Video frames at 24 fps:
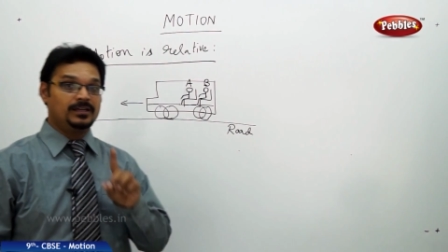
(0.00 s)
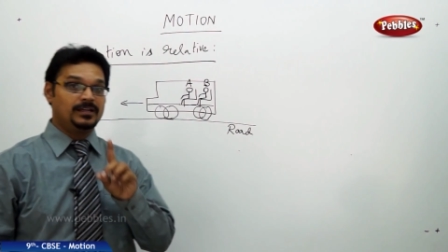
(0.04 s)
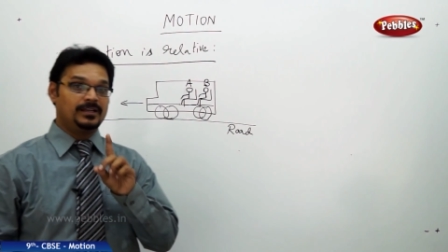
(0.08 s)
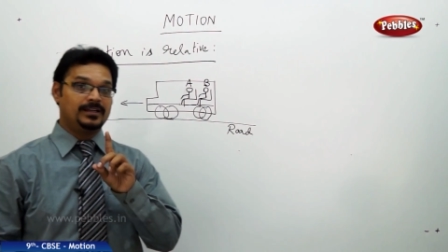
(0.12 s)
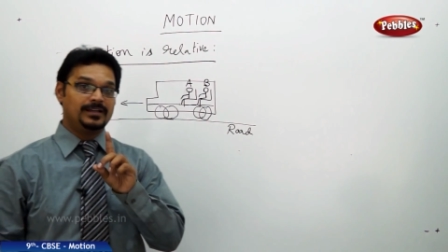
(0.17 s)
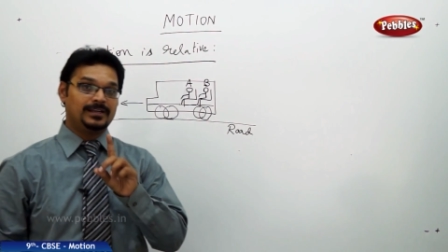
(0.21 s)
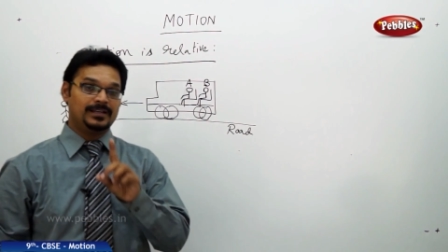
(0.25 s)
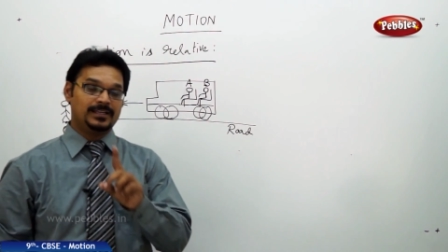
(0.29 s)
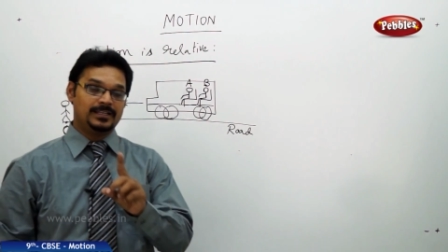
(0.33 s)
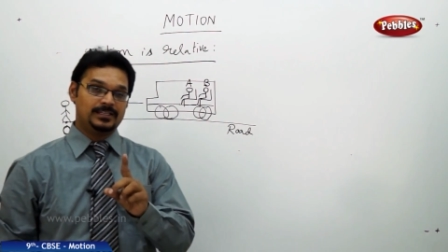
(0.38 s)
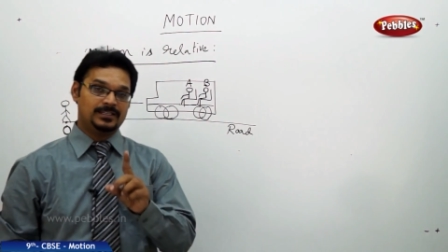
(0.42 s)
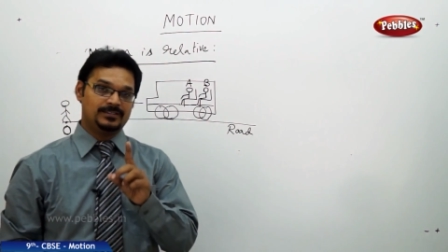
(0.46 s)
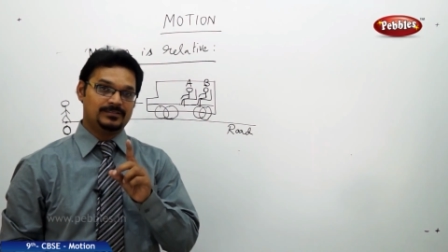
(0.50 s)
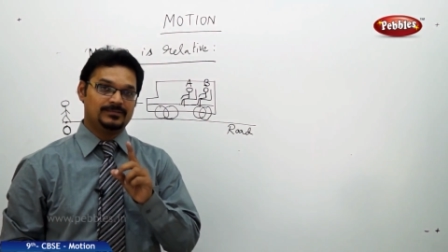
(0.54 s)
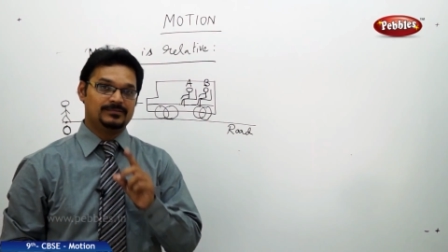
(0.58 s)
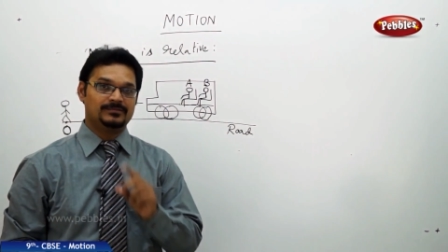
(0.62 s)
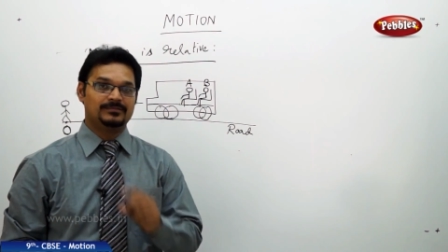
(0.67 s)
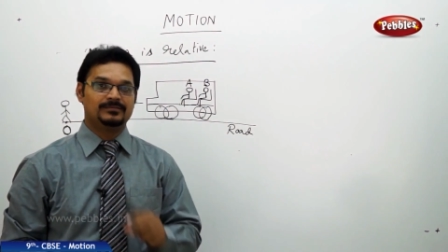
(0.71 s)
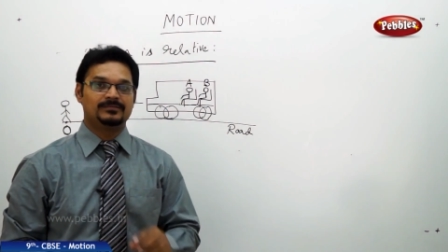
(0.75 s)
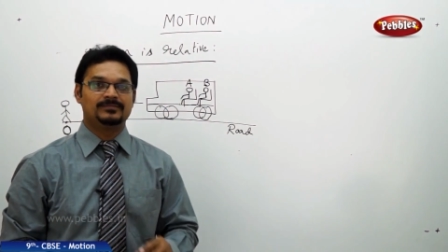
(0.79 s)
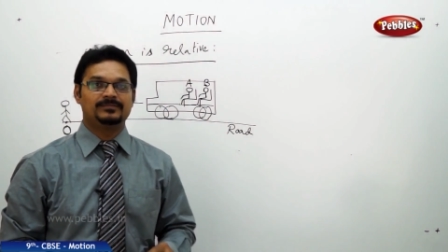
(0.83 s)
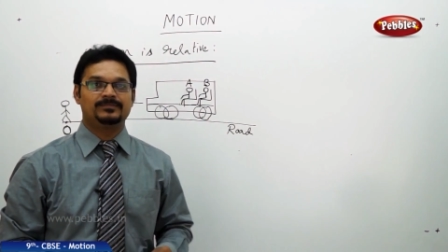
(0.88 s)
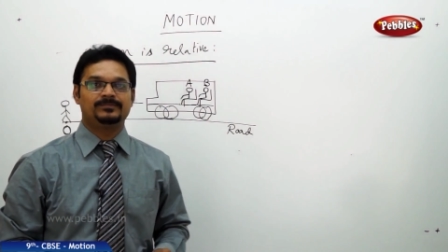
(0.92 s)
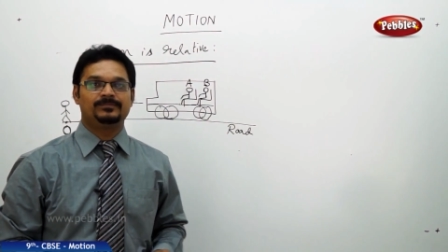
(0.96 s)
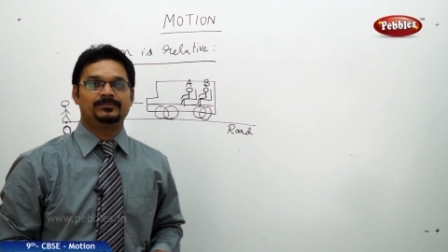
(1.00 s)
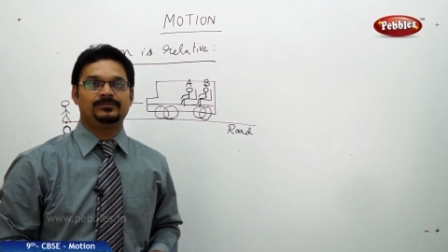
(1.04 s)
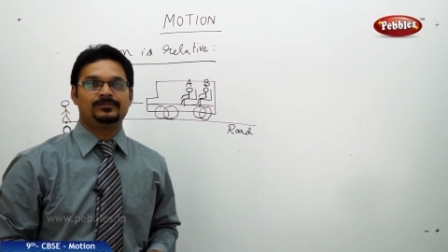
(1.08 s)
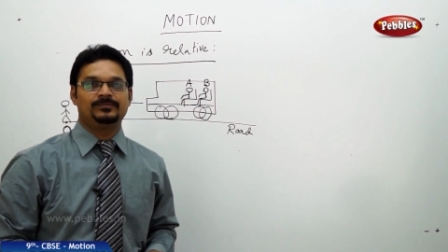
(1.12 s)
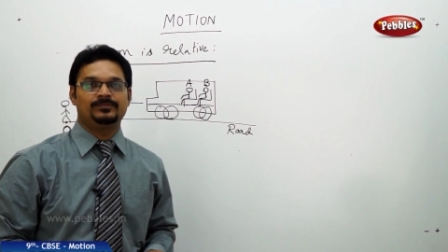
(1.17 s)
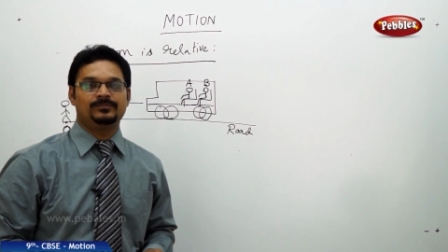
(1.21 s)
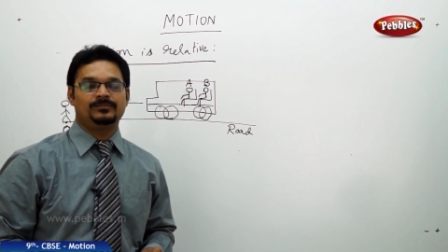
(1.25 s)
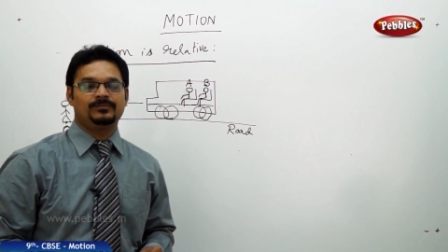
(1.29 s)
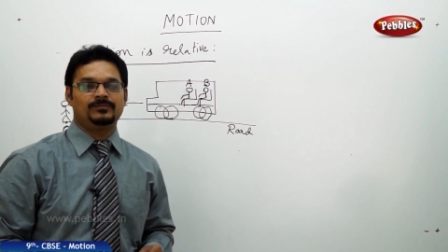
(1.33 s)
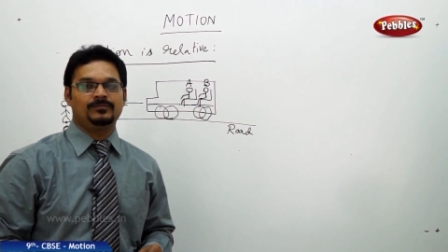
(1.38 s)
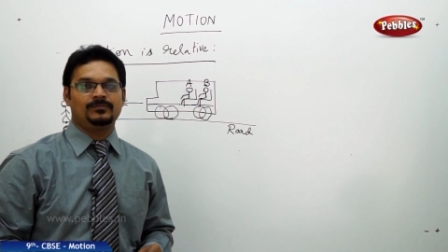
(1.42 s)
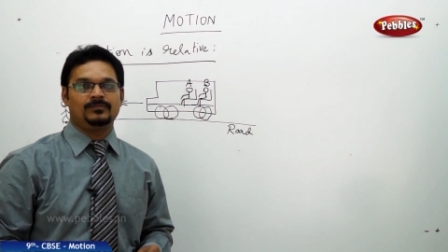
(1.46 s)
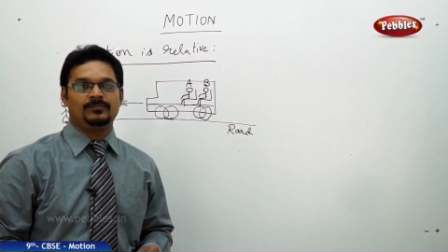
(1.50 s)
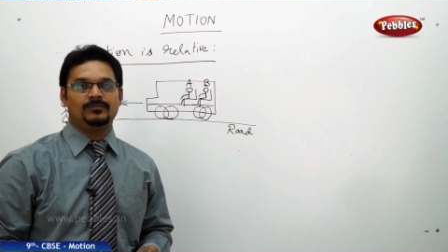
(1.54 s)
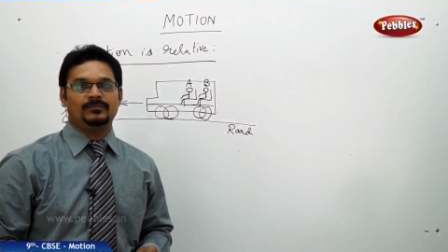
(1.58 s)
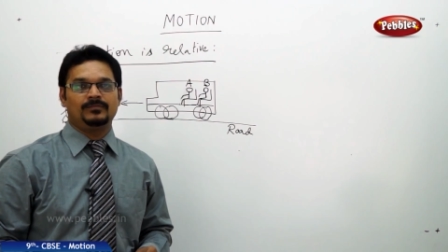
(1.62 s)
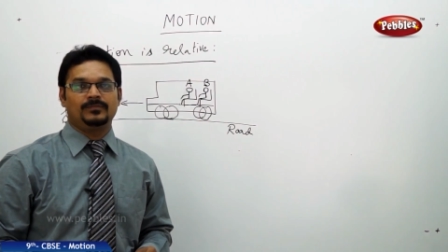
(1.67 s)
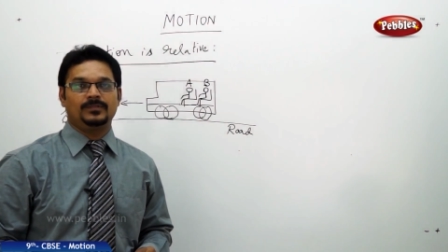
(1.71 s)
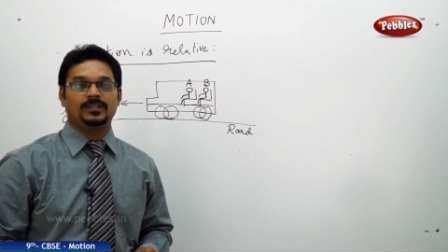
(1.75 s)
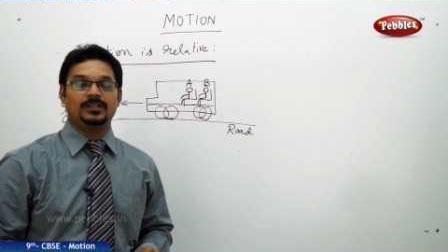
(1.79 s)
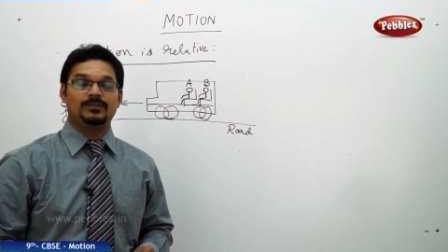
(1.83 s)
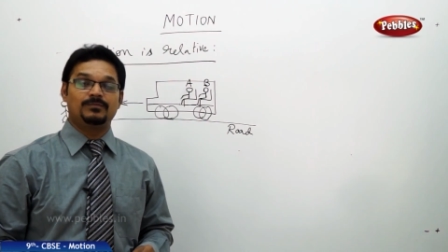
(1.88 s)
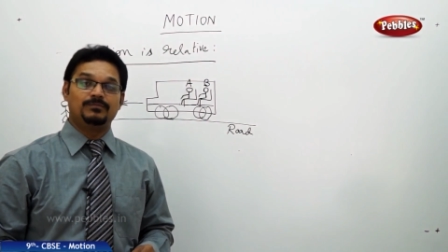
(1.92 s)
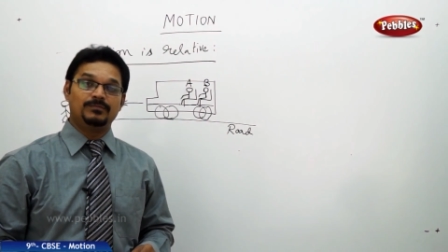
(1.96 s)
relative.
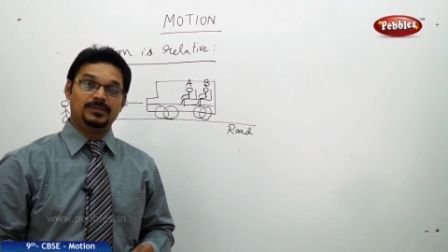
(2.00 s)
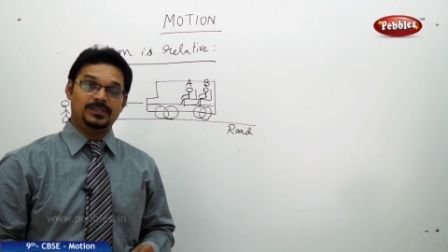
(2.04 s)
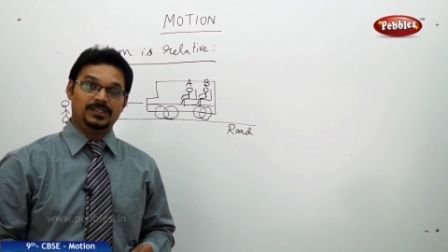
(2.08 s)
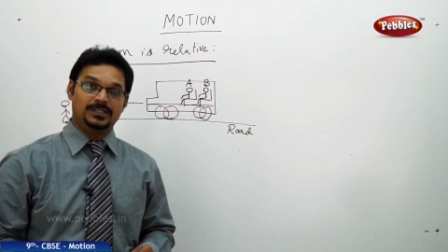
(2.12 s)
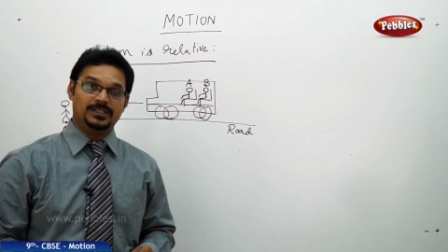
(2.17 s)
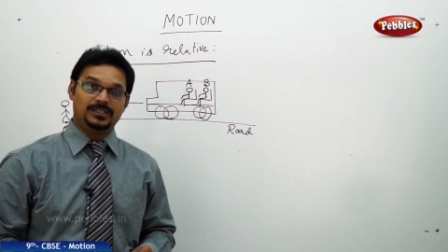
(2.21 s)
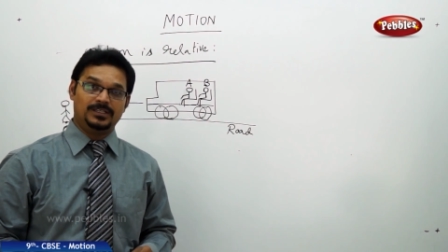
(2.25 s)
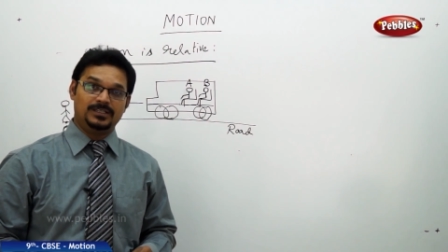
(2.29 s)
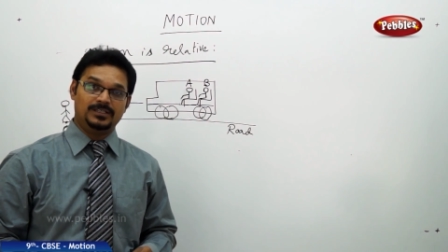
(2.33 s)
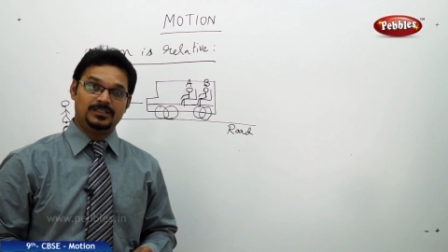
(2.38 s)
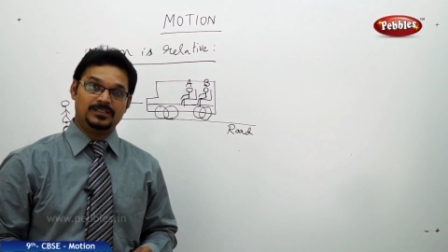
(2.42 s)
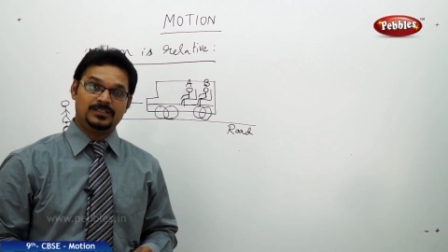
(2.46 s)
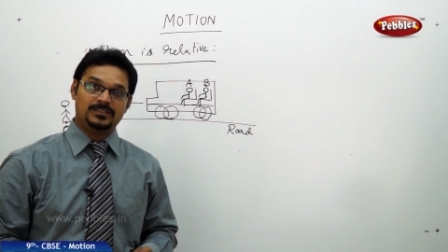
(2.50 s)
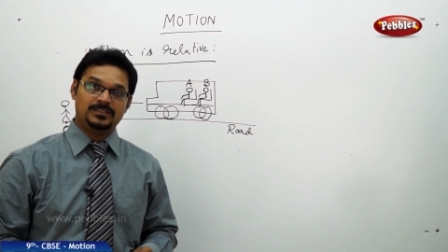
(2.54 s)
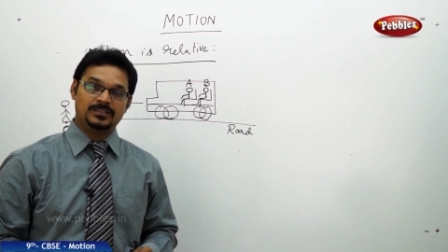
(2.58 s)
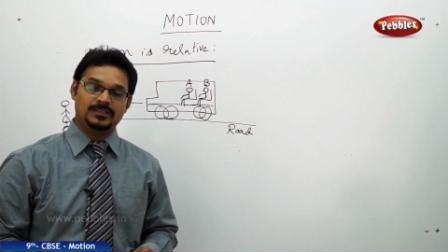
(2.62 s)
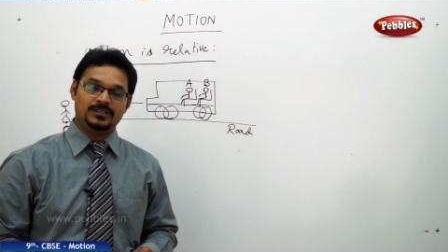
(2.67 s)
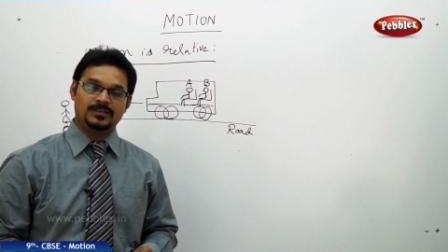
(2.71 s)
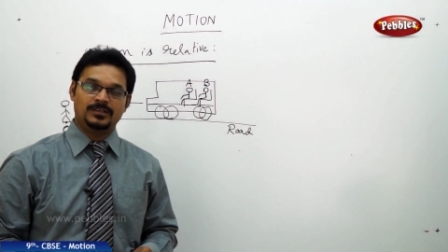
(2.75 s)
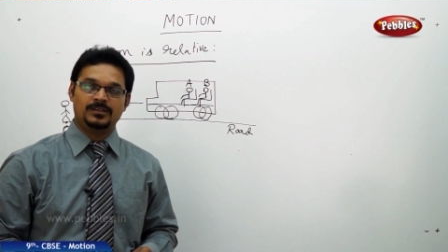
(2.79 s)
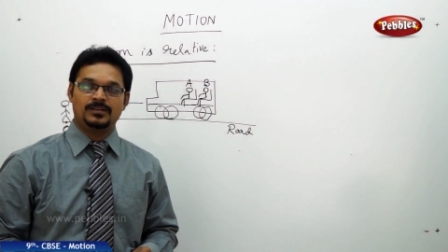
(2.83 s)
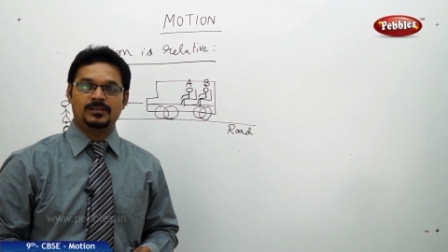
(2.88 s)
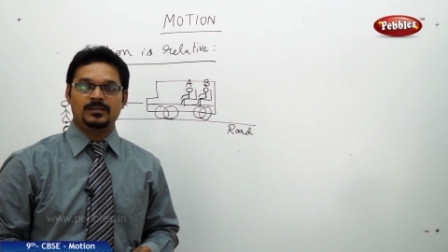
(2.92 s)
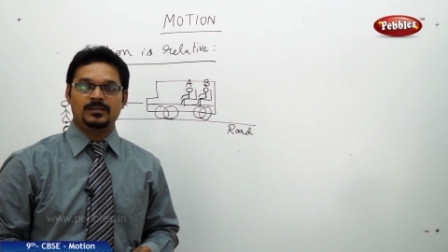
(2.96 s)
That means